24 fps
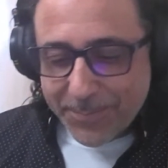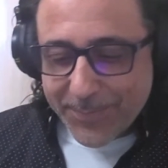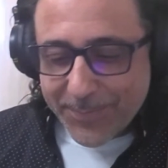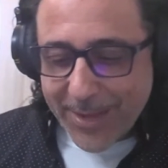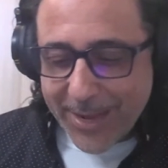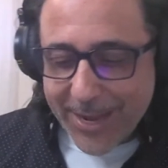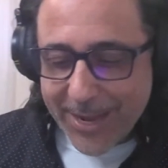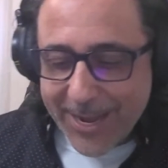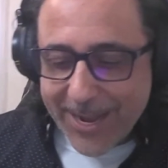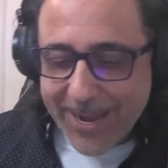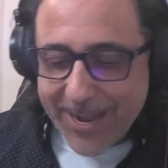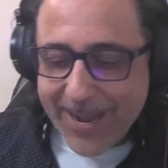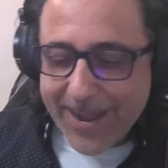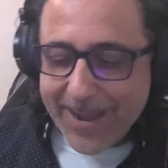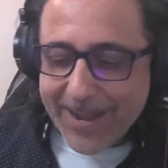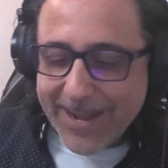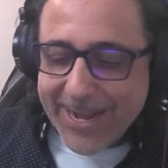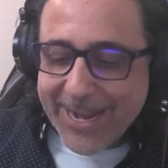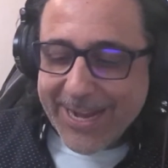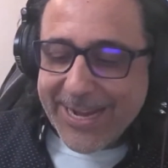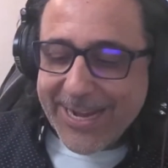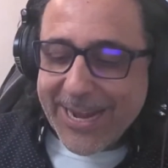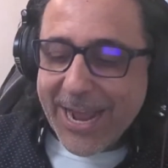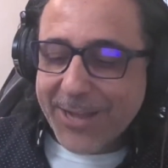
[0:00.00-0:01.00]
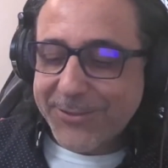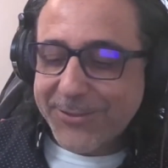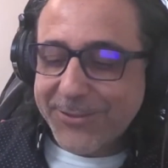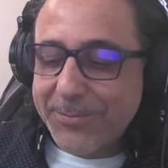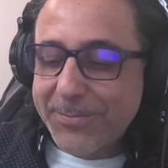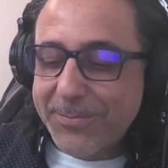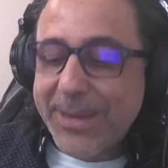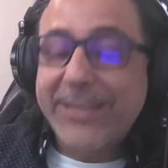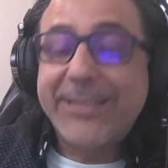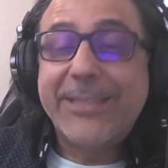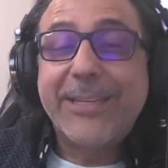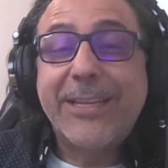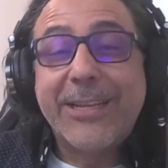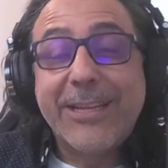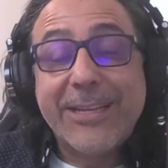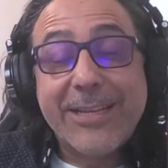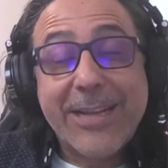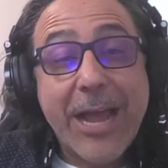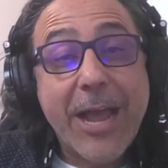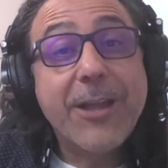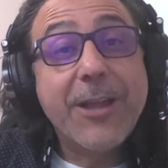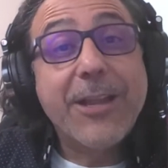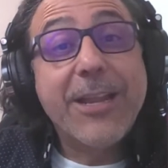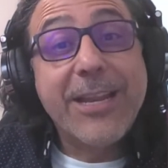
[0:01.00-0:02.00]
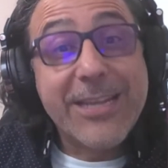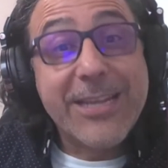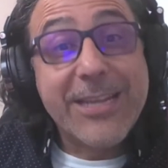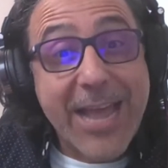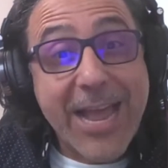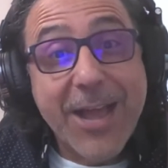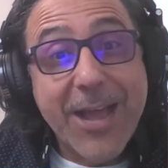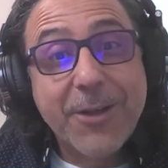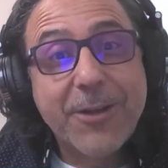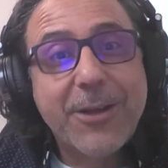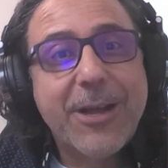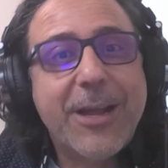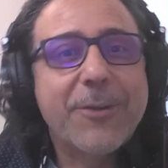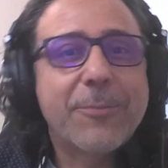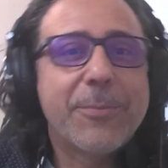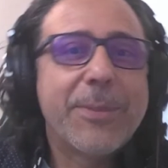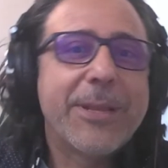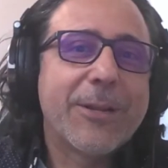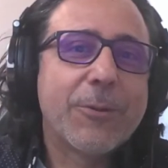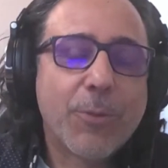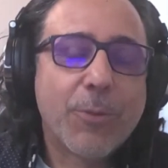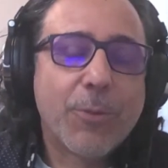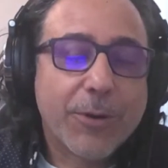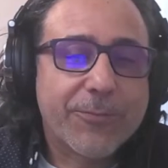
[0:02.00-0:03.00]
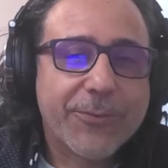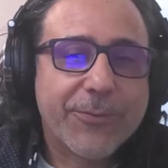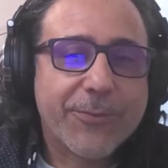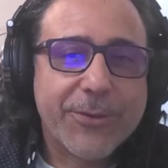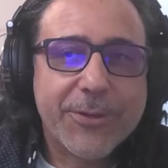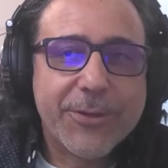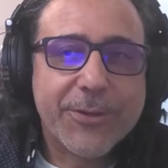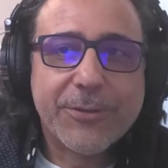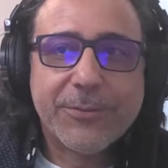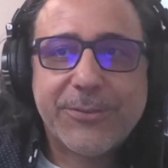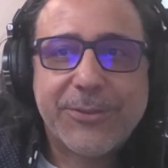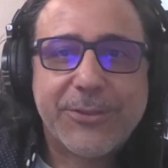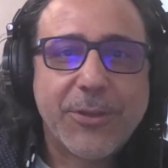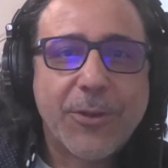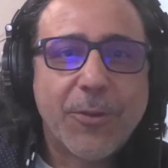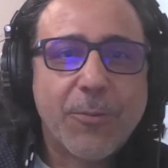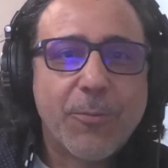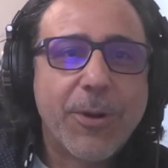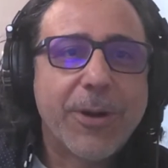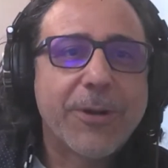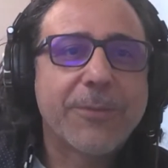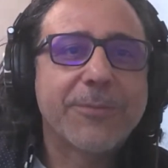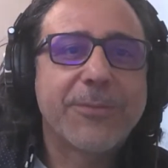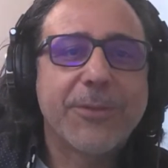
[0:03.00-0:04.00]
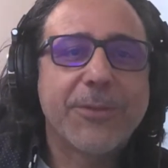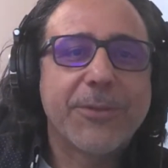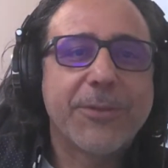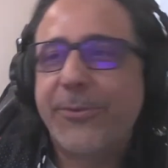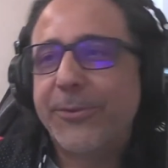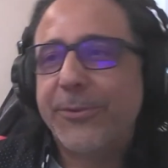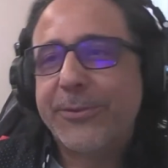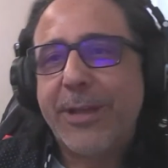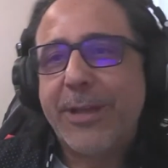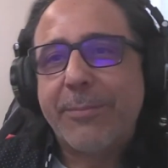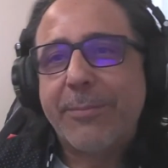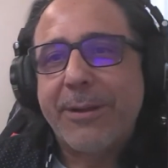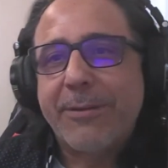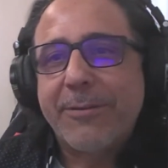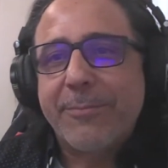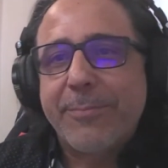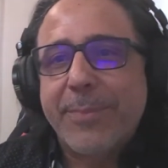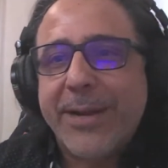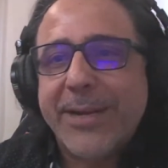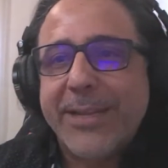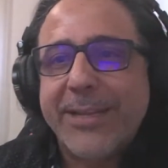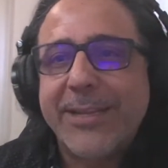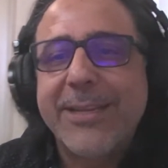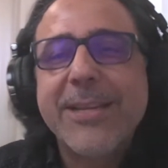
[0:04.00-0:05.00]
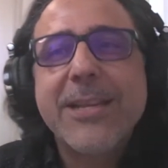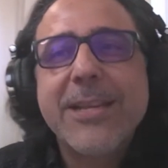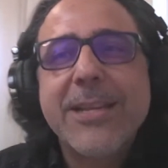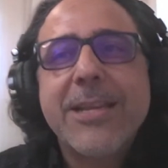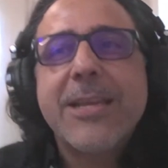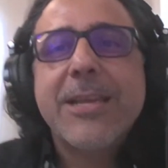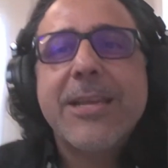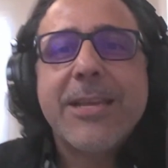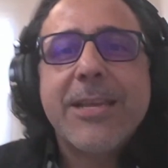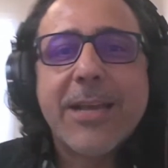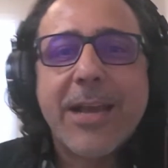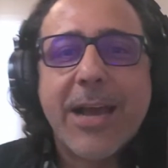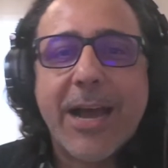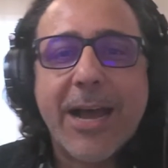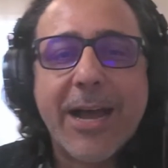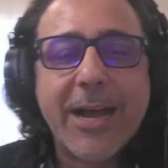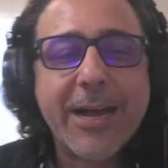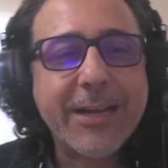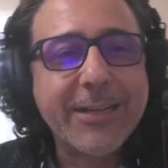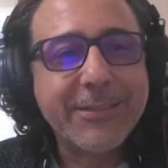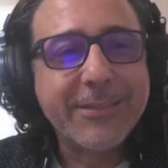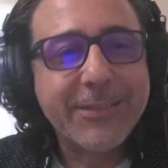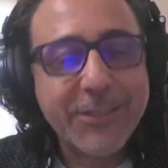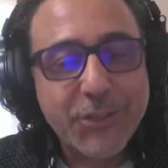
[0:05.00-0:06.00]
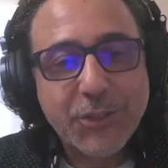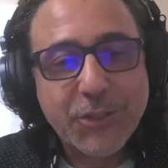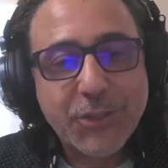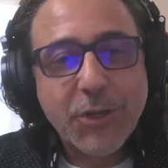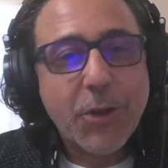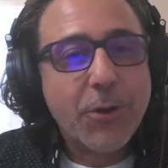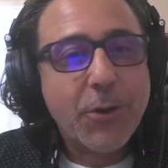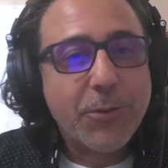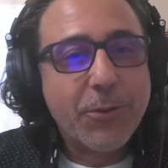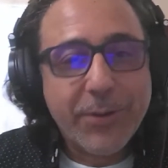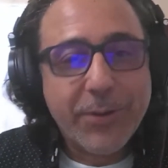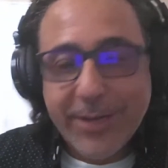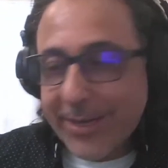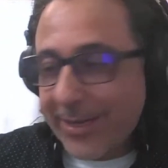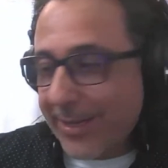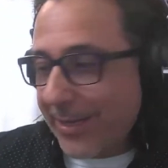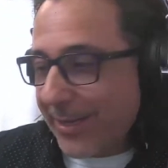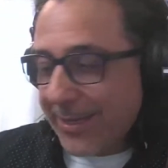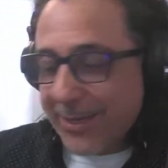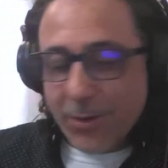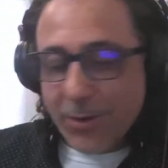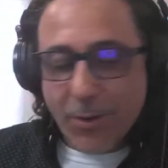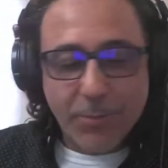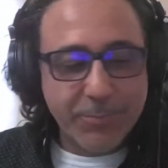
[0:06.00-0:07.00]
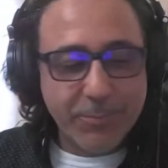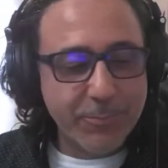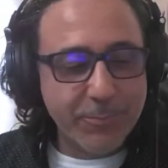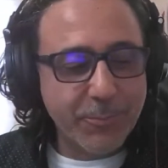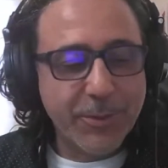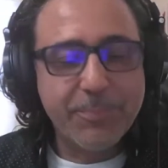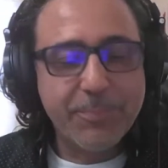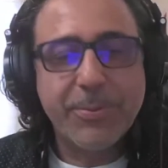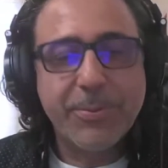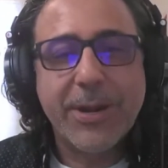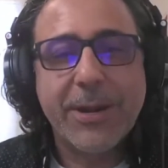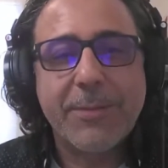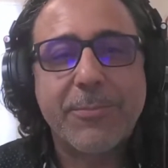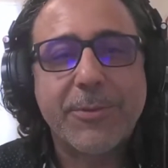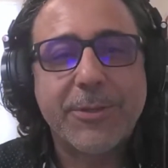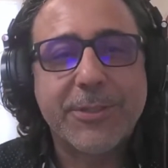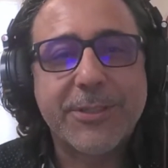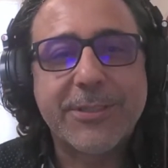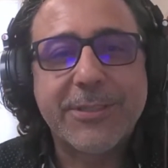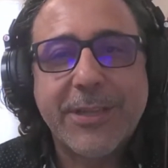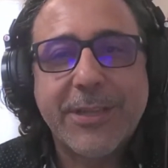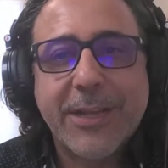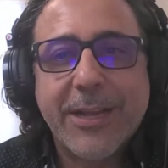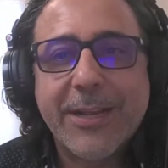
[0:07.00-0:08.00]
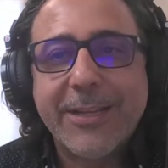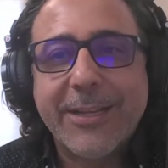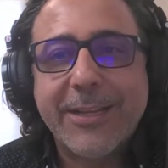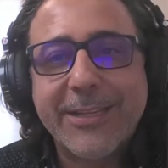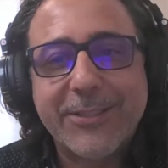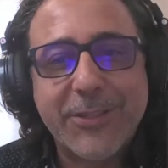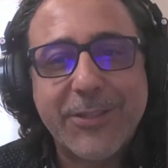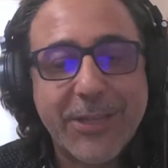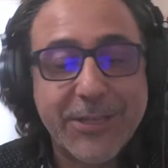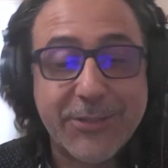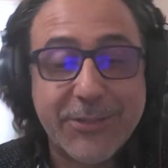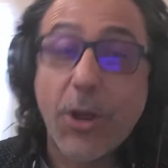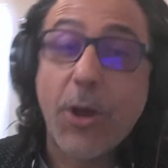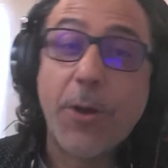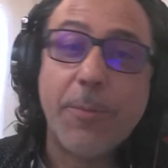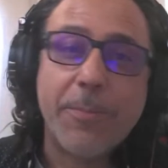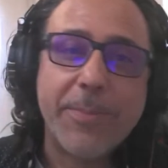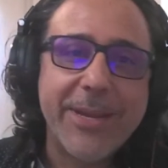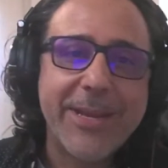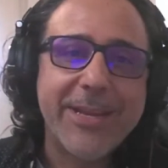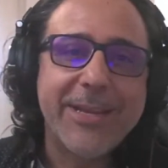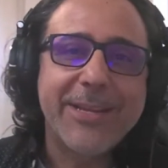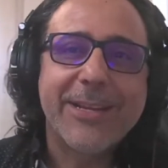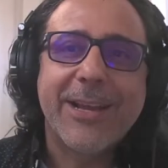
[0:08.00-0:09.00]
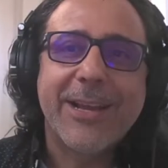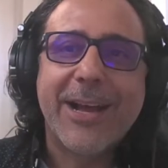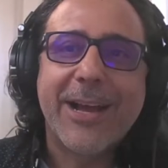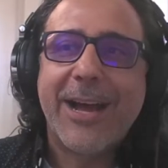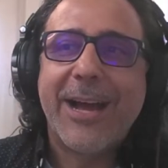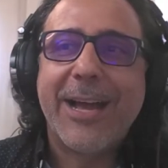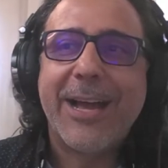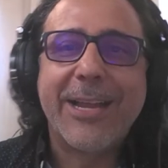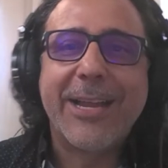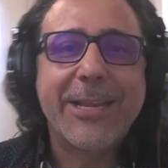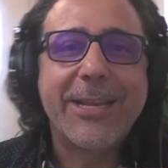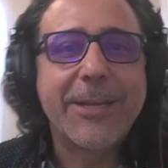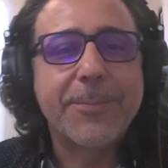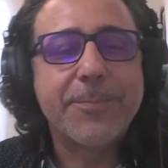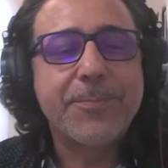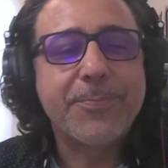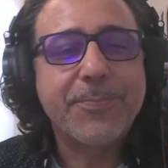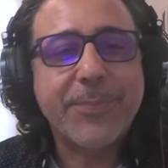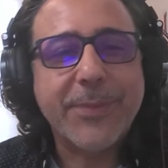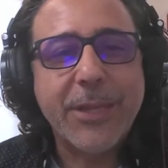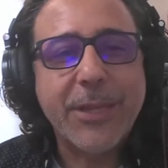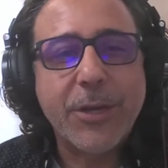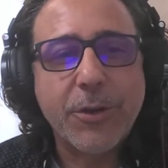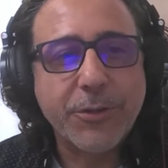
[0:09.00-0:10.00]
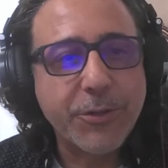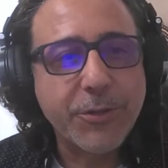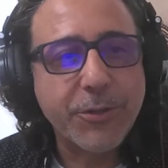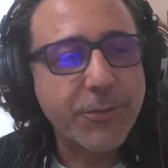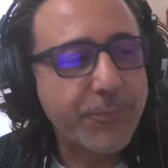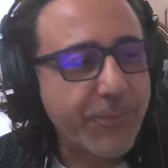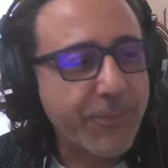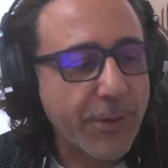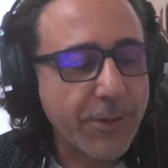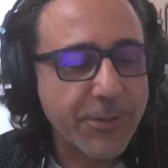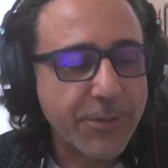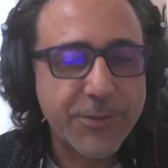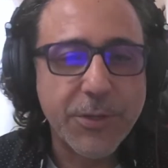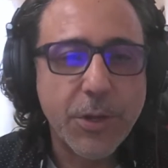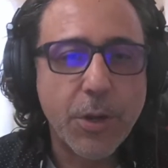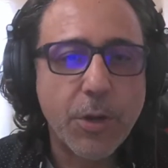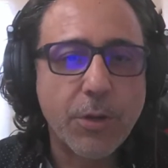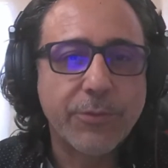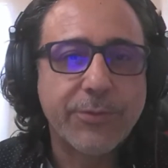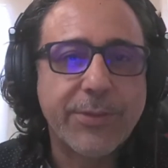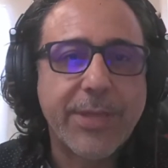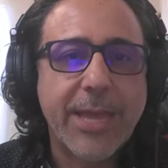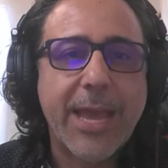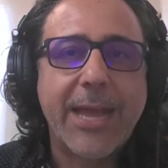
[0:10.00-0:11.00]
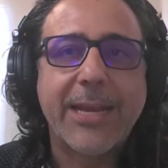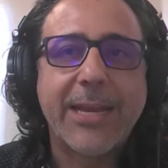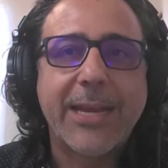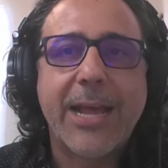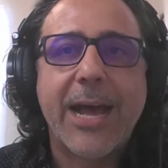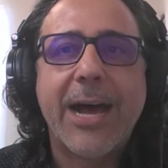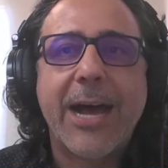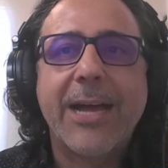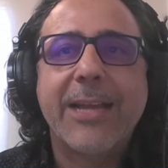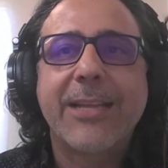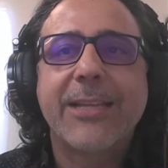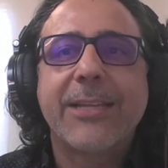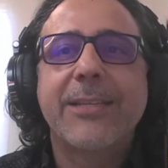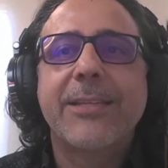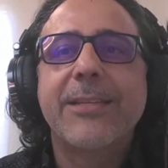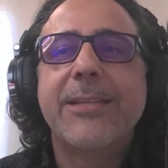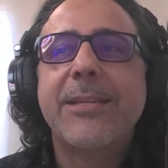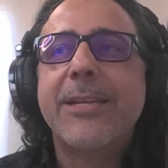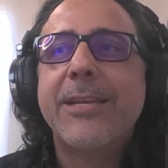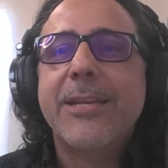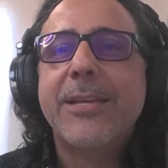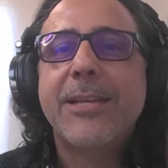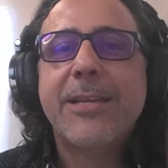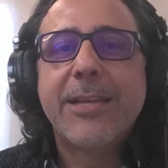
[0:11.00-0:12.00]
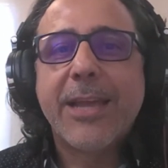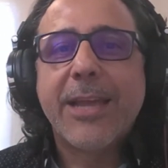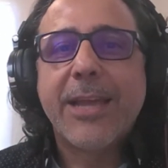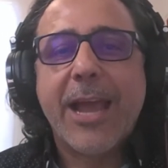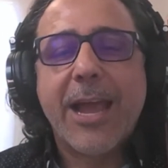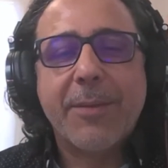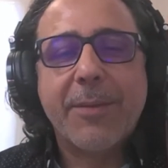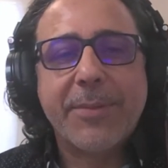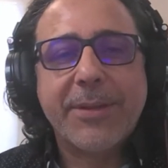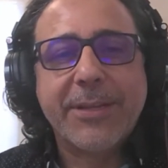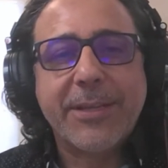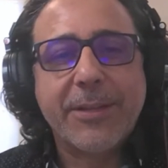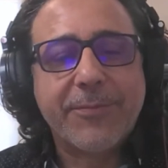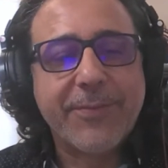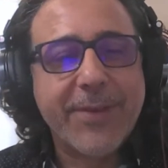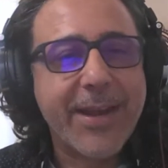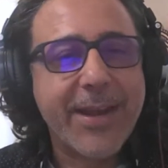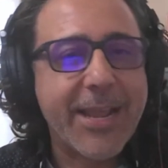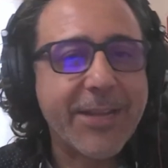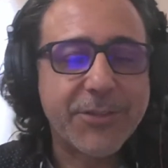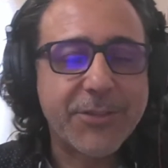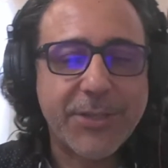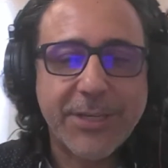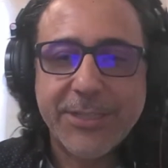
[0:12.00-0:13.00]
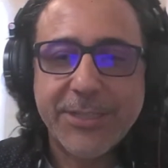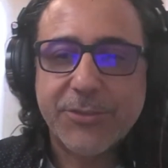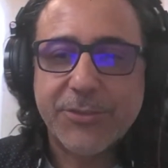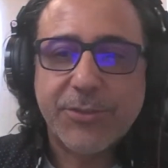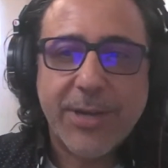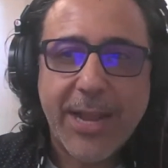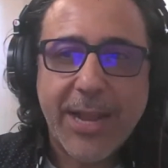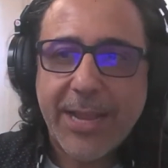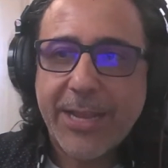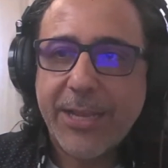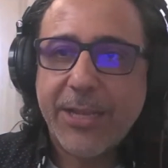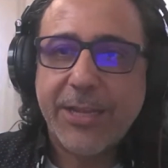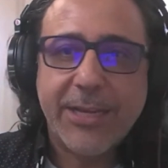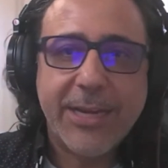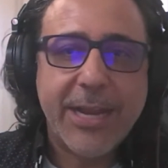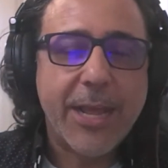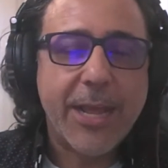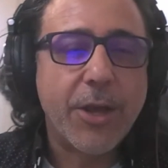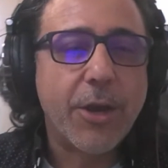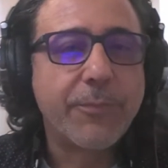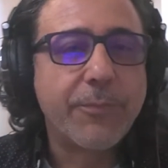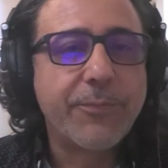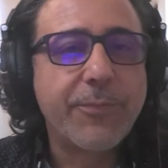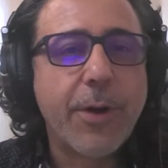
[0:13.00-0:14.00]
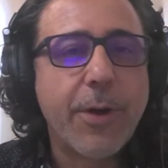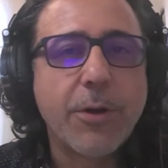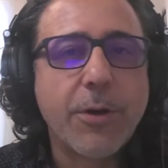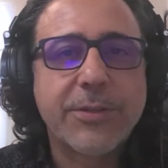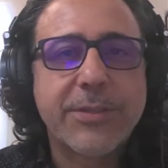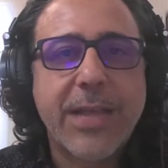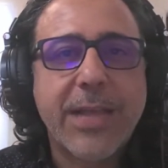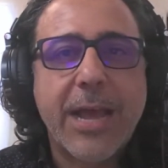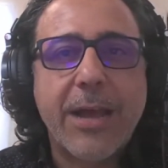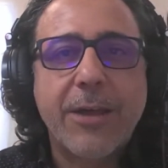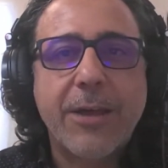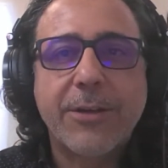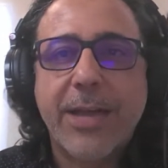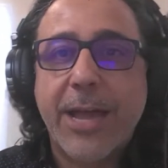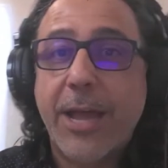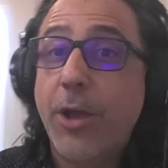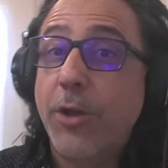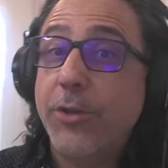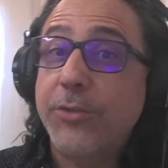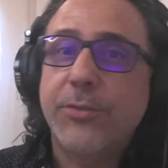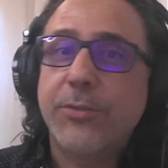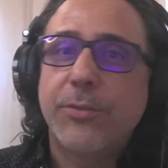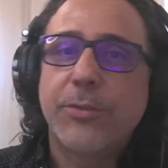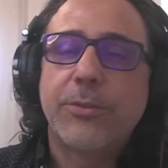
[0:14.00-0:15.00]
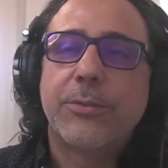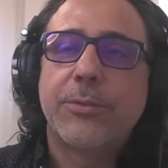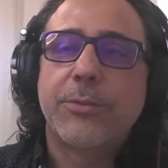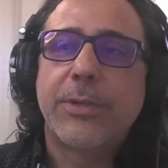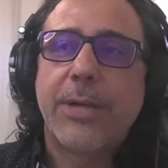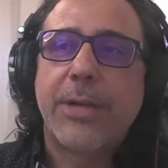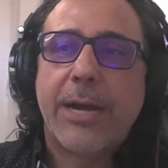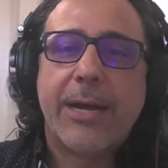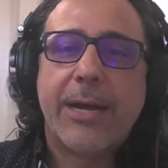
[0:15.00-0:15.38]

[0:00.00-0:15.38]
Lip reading: and how to make how to make it work for you. So welcome to the field op, everybody. This show, we pretty much it's all me. You folks know that I am in the financial industry and I help folks out. I also